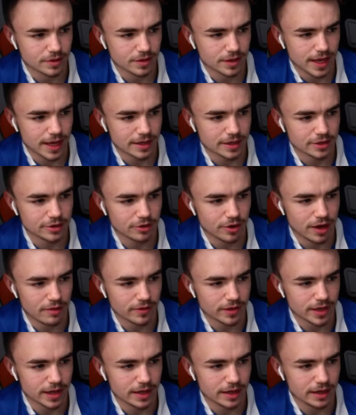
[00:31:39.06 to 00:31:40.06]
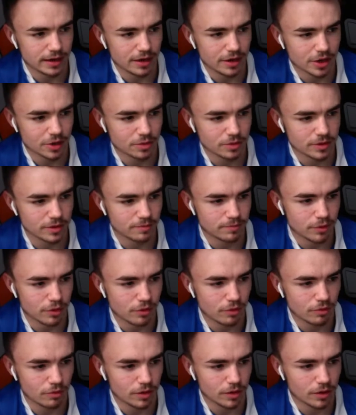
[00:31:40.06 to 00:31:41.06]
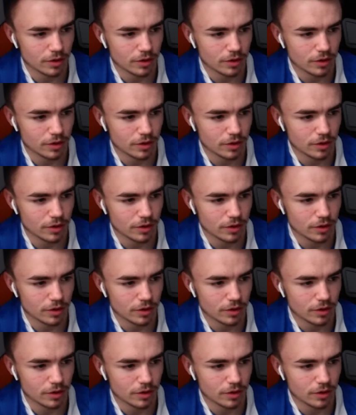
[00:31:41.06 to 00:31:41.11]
Cannon not having any luck with the ball.